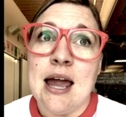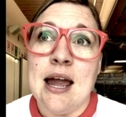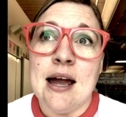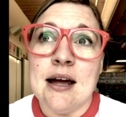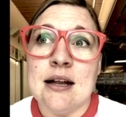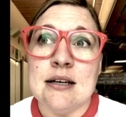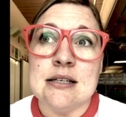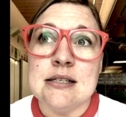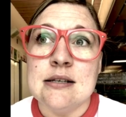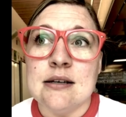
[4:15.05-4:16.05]

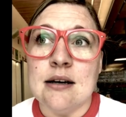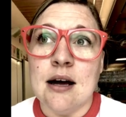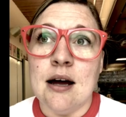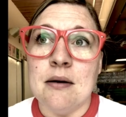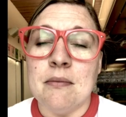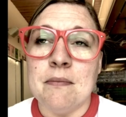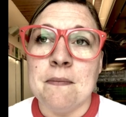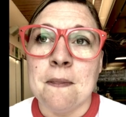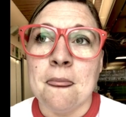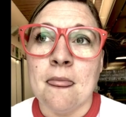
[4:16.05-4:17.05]
And I'm
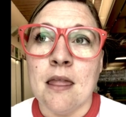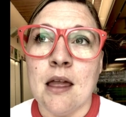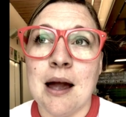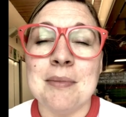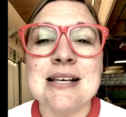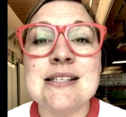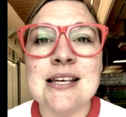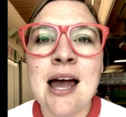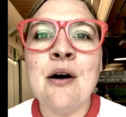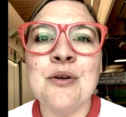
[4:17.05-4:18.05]
going to
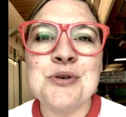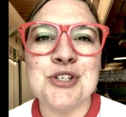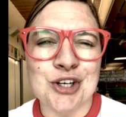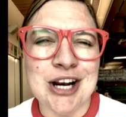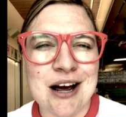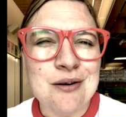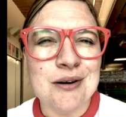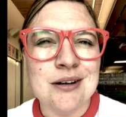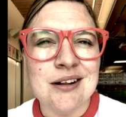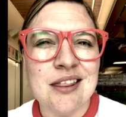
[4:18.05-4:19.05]
see how those turn
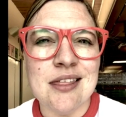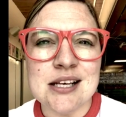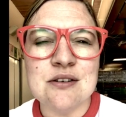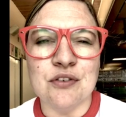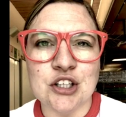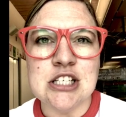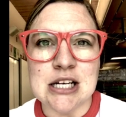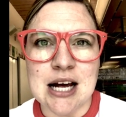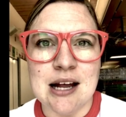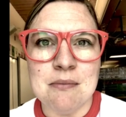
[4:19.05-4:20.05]
out this
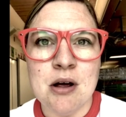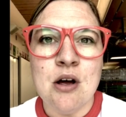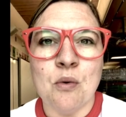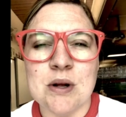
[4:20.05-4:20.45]
first time.